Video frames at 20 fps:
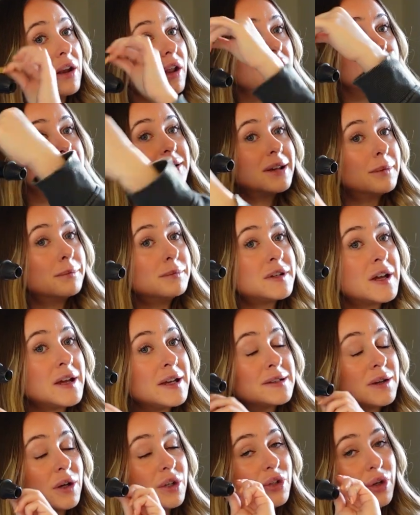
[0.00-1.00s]
Like some
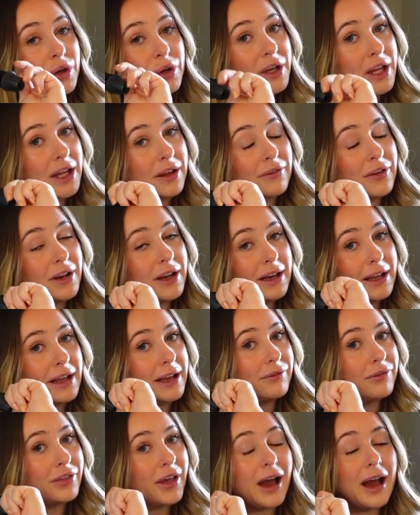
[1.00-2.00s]
days I don't even
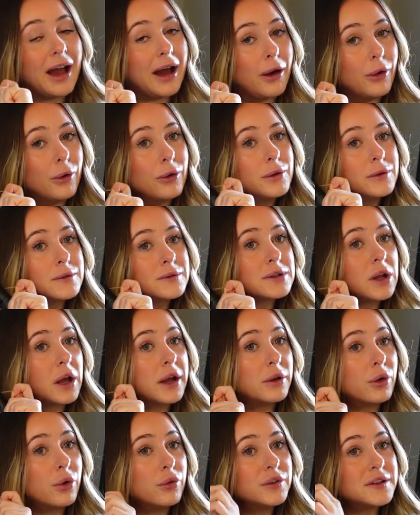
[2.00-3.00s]
leave the house.
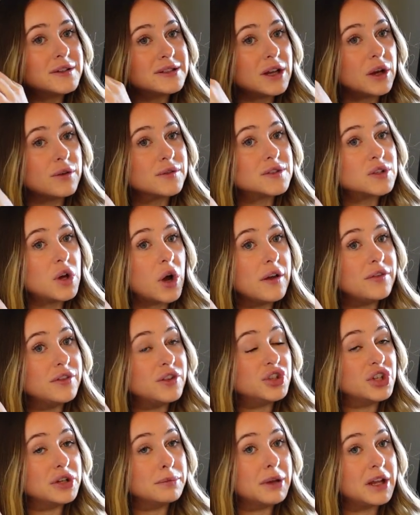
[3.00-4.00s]
Like obviously I've started
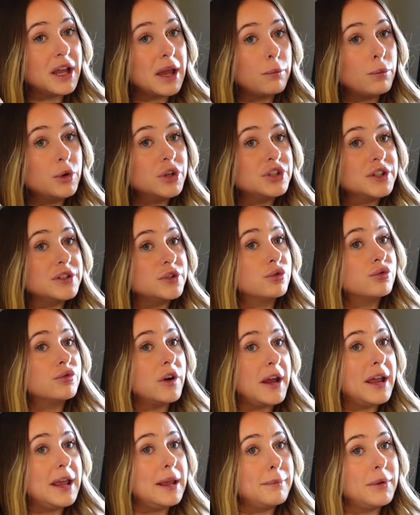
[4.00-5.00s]
the gym again, which is
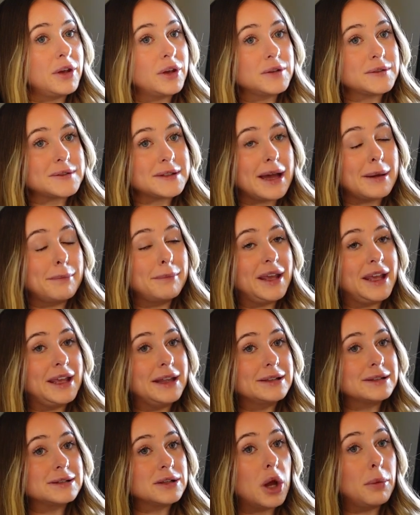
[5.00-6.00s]
great because that
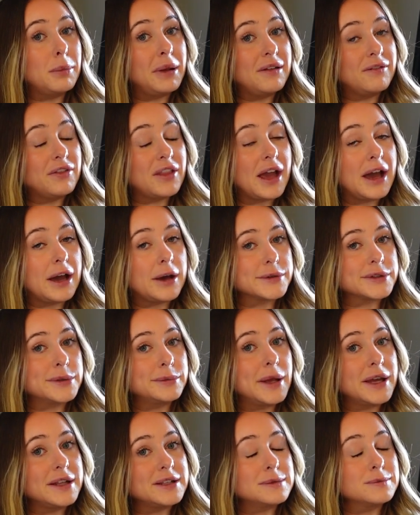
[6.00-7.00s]
means that I'm leaving the house,
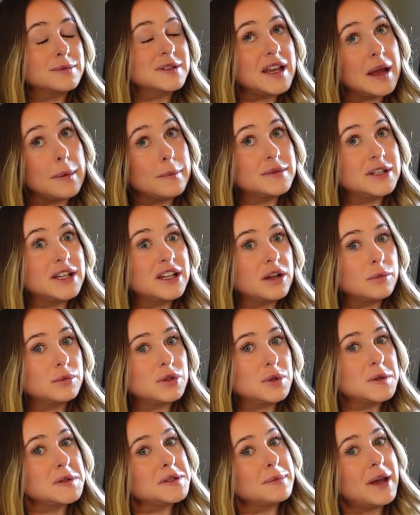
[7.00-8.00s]
I'm getting some steps in, I'm
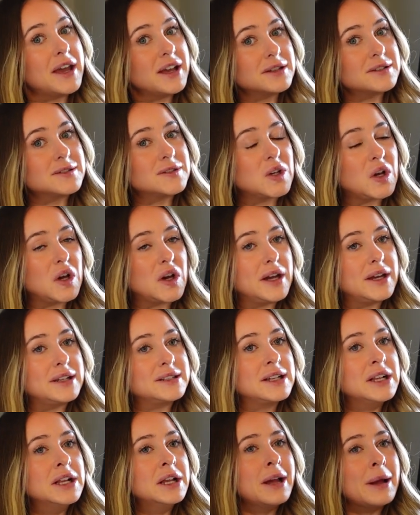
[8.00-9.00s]
doing some
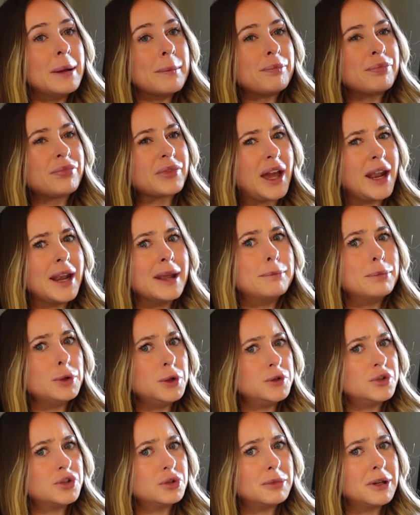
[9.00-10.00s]
exercise and it
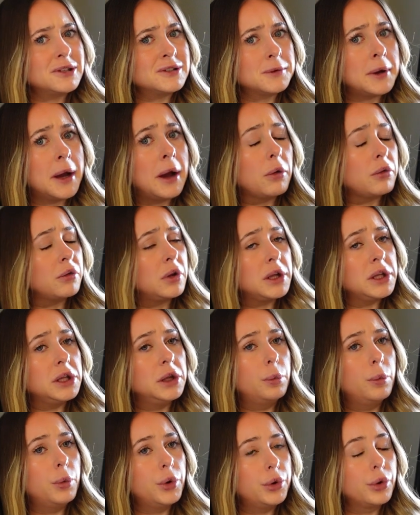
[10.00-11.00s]
boosts your mental health like
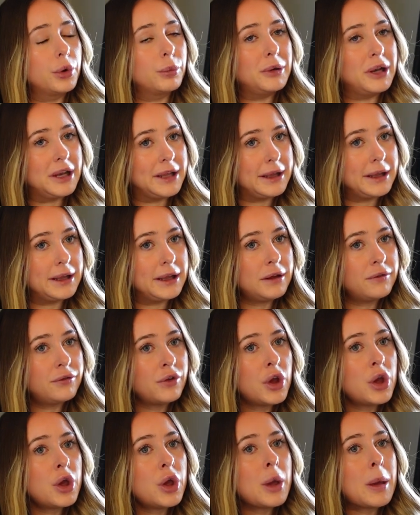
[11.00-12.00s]
you would not believe.
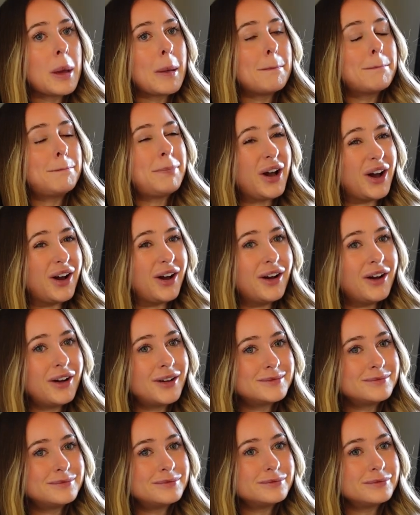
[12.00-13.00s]

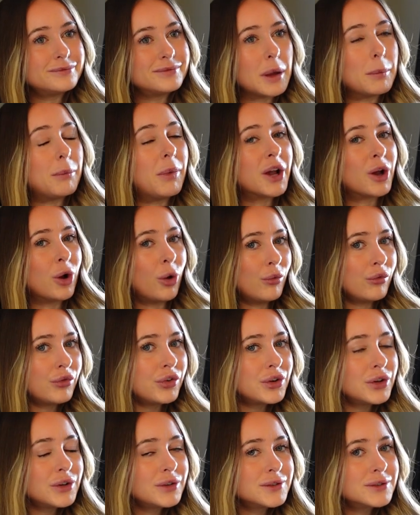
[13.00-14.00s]
But my
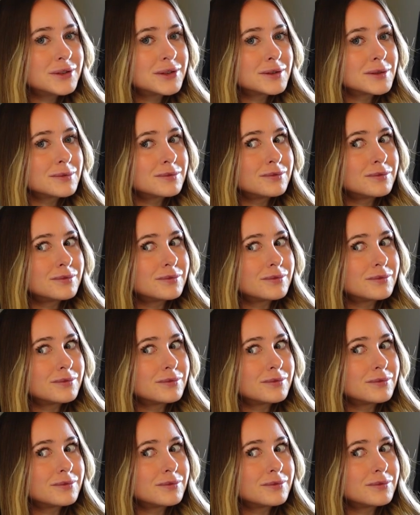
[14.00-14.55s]
confidence